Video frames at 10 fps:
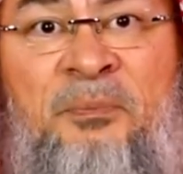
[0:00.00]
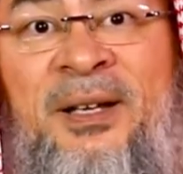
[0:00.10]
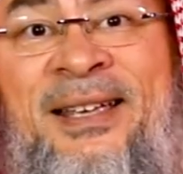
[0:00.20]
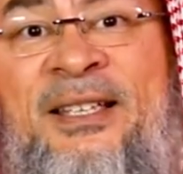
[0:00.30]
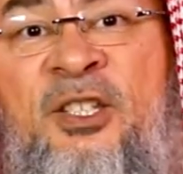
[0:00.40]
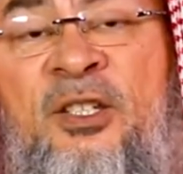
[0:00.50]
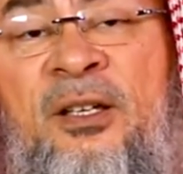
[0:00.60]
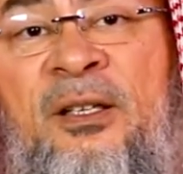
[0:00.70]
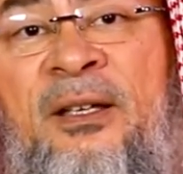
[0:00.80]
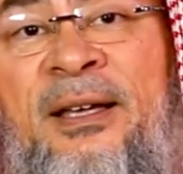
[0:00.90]
But
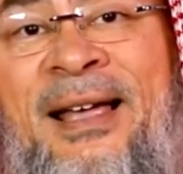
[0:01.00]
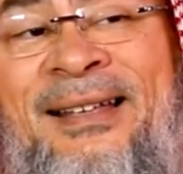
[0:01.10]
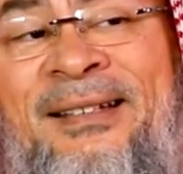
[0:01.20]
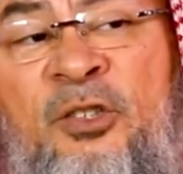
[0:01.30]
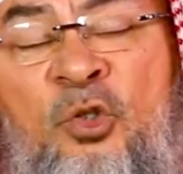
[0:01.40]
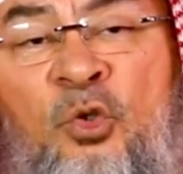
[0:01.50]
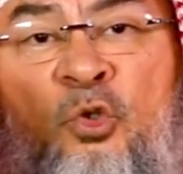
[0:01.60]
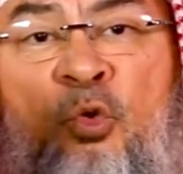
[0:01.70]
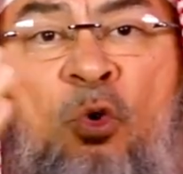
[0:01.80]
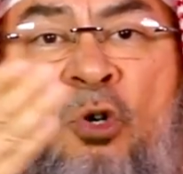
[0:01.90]
he's headed
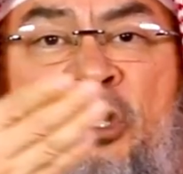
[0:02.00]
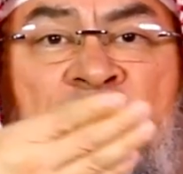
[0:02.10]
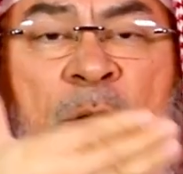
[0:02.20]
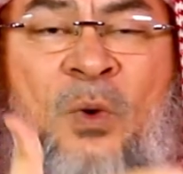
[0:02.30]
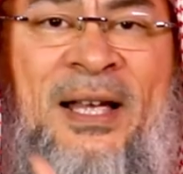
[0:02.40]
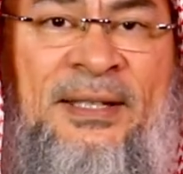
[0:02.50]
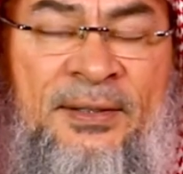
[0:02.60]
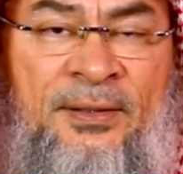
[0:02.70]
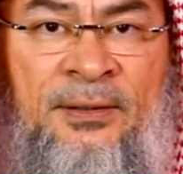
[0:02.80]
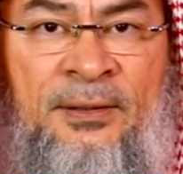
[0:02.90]
towards the
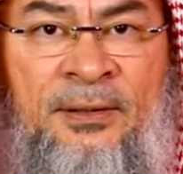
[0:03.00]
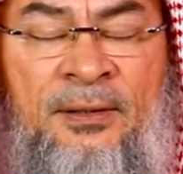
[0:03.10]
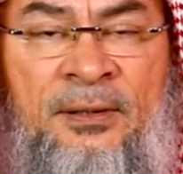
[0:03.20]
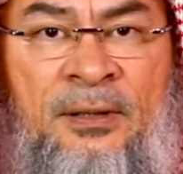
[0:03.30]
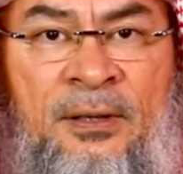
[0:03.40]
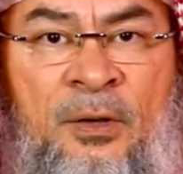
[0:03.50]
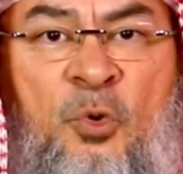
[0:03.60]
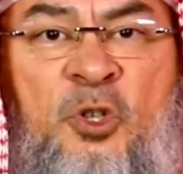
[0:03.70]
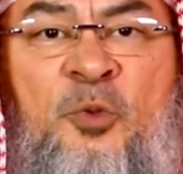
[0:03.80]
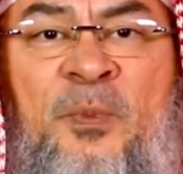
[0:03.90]
west,
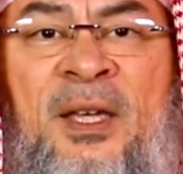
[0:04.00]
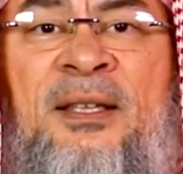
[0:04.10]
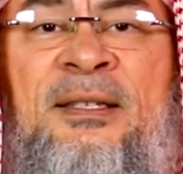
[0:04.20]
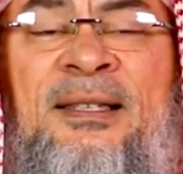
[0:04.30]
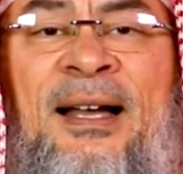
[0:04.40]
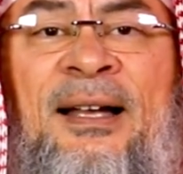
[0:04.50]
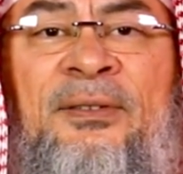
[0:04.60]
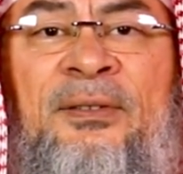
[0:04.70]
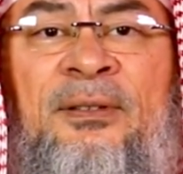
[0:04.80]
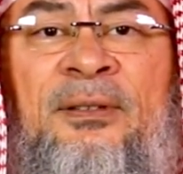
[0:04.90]
which means
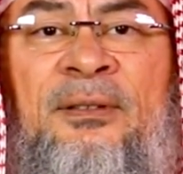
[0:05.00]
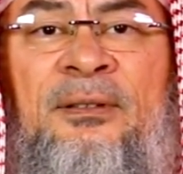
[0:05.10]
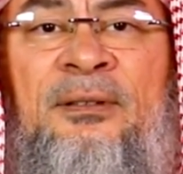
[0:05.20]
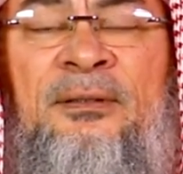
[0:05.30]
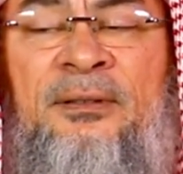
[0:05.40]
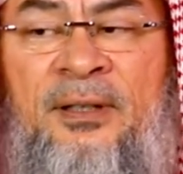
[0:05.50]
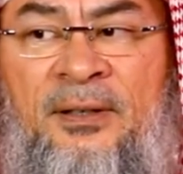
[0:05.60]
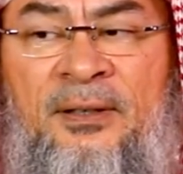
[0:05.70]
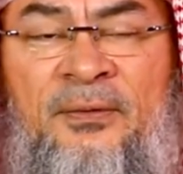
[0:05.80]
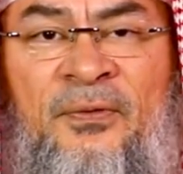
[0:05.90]
that
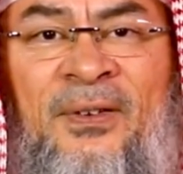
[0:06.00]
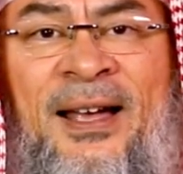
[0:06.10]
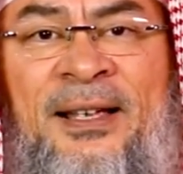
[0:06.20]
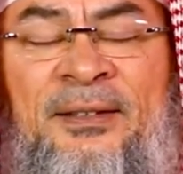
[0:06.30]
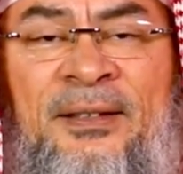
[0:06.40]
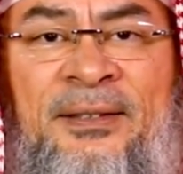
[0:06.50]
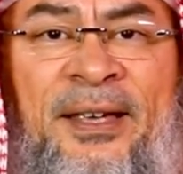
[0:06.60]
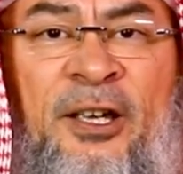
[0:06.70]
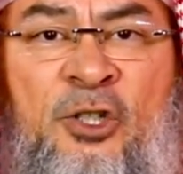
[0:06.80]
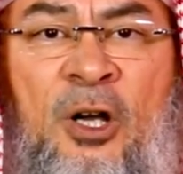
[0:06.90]
the flight
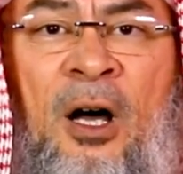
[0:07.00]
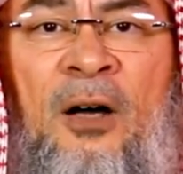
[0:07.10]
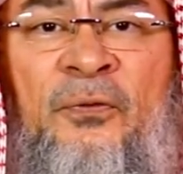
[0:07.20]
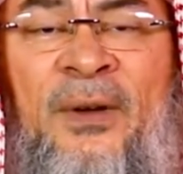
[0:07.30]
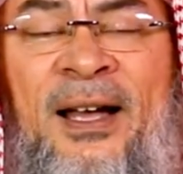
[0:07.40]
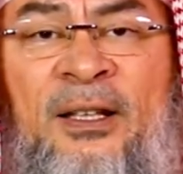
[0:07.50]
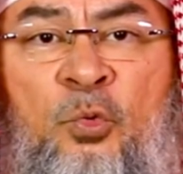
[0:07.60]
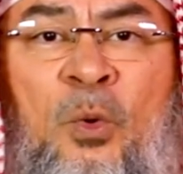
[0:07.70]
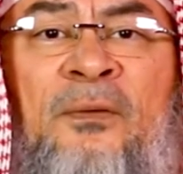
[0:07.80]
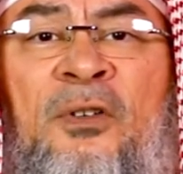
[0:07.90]
takes off
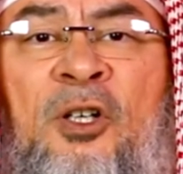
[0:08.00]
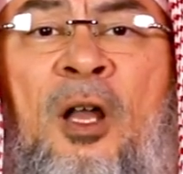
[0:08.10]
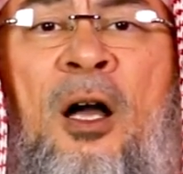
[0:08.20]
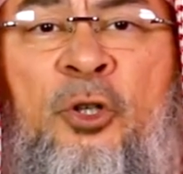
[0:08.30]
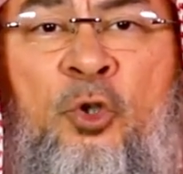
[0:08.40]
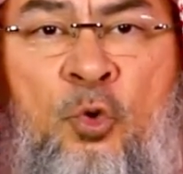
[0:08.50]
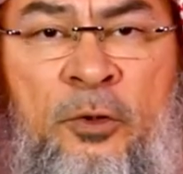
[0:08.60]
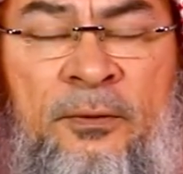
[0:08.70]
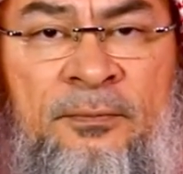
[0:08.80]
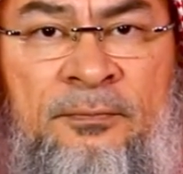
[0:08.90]
at 12 o'clock
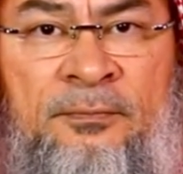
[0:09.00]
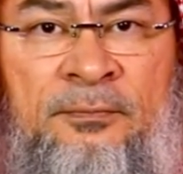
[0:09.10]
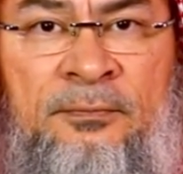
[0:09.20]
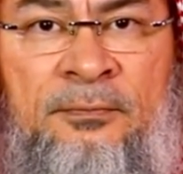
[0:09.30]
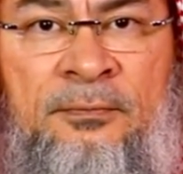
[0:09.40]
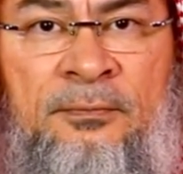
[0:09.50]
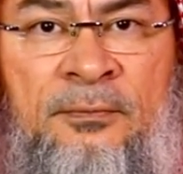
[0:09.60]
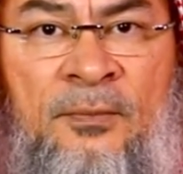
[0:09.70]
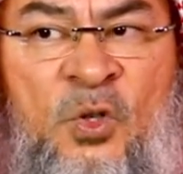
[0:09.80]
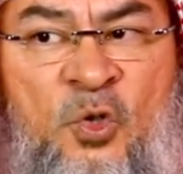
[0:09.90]
noon.
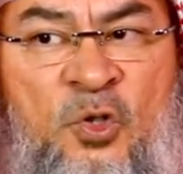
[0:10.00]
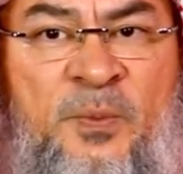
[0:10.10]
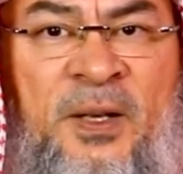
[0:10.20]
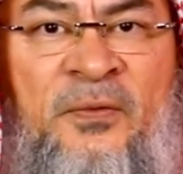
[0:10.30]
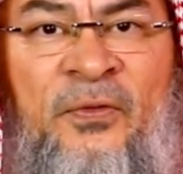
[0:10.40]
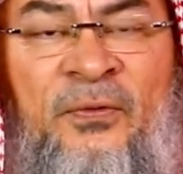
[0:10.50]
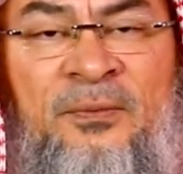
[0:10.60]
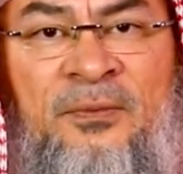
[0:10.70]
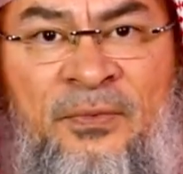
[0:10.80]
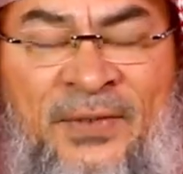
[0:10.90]
So he's been
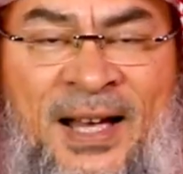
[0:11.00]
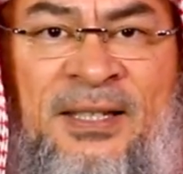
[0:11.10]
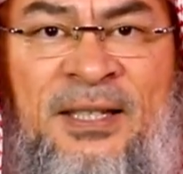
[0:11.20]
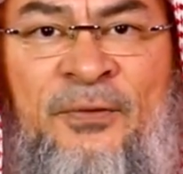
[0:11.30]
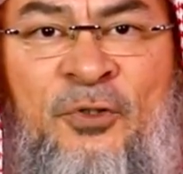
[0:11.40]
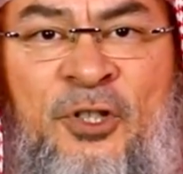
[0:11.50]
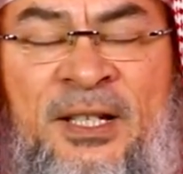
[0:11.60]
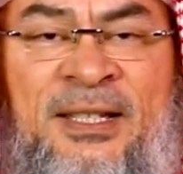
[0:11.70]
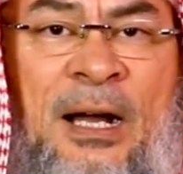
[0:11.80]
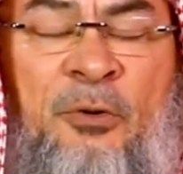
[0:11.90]
fasting for
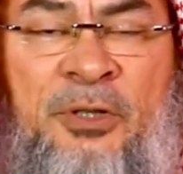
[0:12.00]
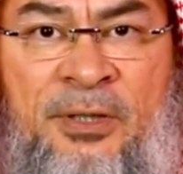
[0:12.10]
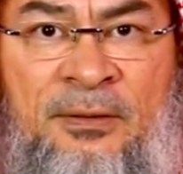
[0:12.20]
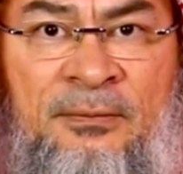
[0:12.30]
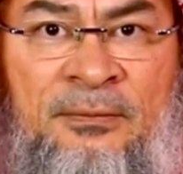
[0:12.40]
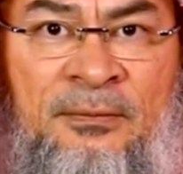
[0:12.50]
6 hours,